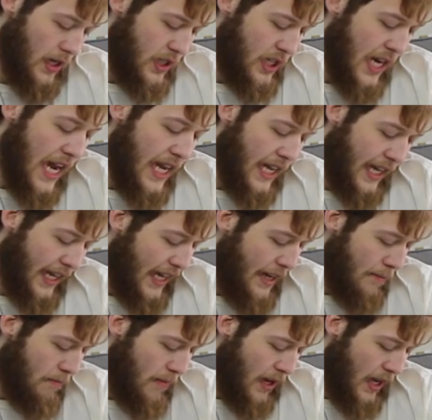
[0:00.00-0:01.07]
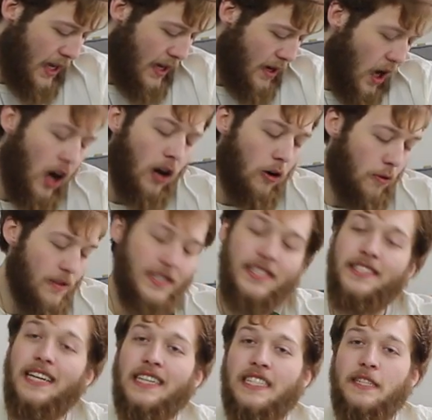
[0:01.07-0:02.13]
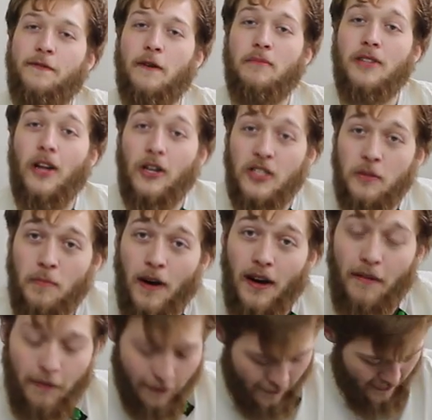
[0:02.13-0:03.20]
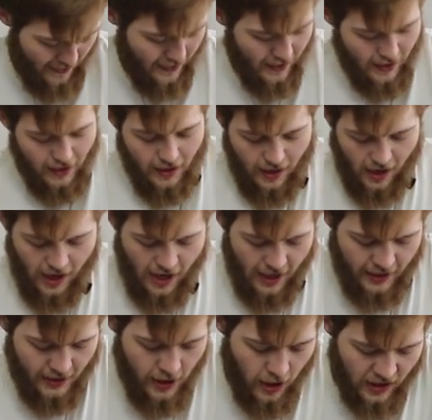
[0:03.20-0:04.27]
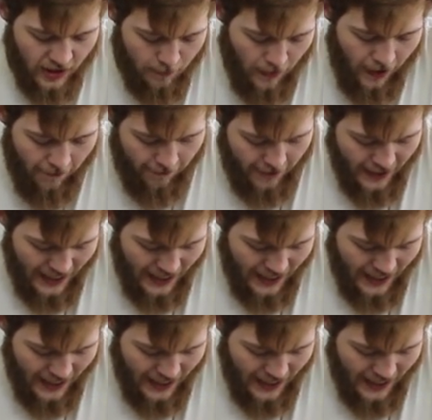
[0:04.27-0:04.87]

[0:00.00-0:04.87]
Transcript: J. Kim in... Oh, this is actually from Dr. Puff. Dr. Puff